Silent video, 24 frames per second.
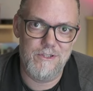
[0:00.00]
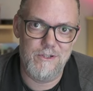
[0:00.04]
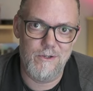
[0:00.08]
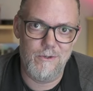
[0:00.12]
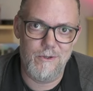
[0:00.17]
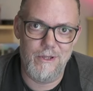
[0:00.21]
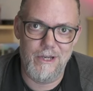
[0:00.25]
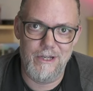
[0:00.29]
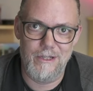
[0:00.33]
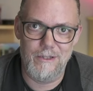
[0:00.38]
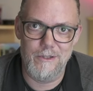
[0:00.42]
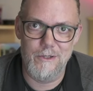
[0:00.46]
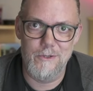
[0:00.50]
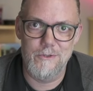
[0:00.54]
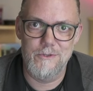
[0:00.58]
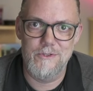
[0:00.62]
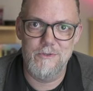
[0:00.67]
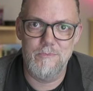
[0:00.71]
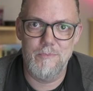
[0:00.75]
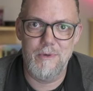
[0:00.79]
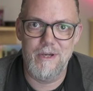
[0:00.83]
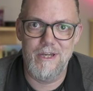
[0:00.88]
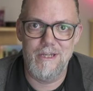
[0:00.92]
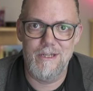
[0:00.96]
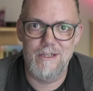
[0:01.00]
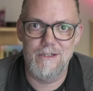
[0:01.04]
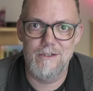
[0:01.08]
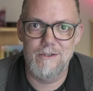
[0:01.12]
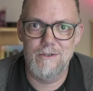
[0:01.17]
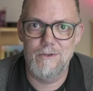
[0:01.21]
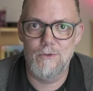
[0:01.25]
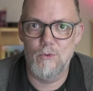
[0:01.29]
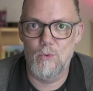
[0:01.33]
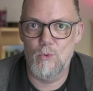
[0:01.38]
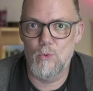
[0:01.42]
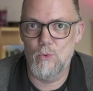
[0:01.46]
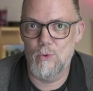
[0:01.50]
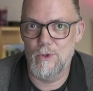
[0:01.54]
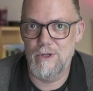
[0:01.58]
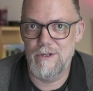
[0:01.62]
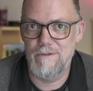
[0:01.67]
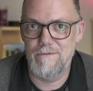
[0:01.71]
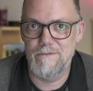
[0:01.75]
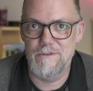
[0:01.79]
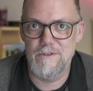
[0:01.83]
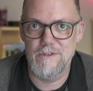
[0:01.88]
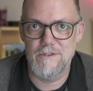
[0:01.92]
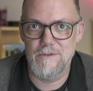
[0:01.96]
so like loads of bacon or
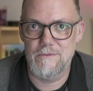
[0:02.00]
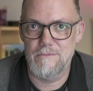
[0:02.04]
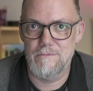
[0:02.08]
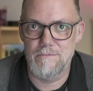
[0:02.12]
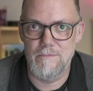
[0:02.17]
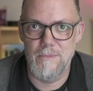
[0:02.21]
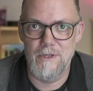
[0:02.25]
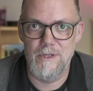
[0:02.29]
even some